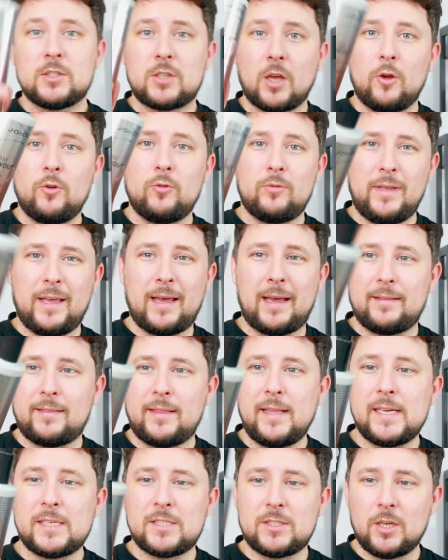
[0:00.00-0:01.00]
So
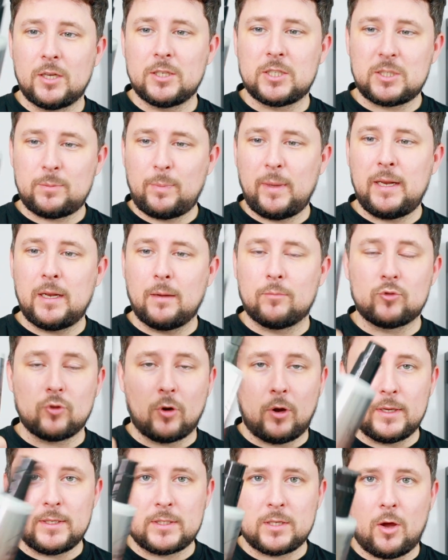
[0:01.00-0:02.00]
yeah, this does speed up
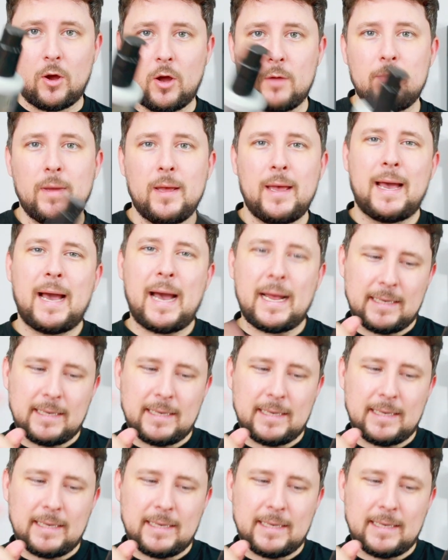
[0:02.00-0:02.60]
drying time.